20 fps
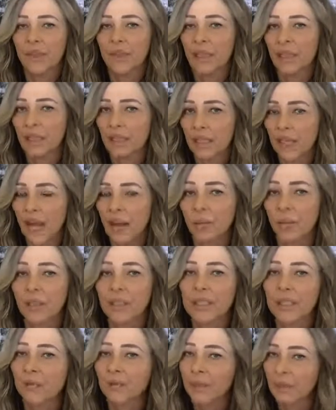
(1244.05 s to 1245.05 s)
and
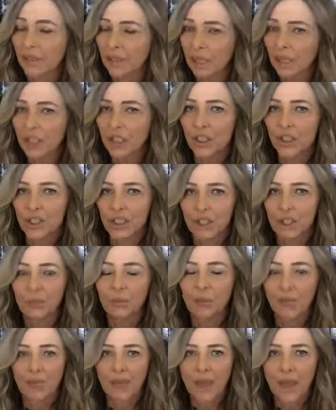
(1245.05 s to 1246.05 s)
collaborative
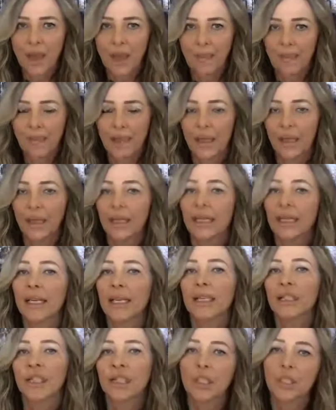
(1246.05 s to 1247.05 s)
relationship with them,
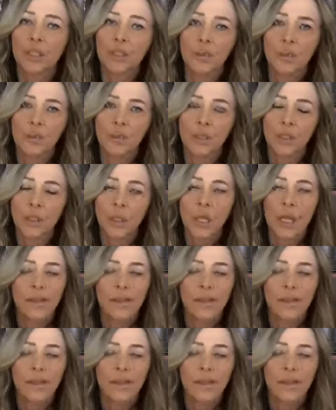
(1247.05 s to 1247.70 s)
it's huge.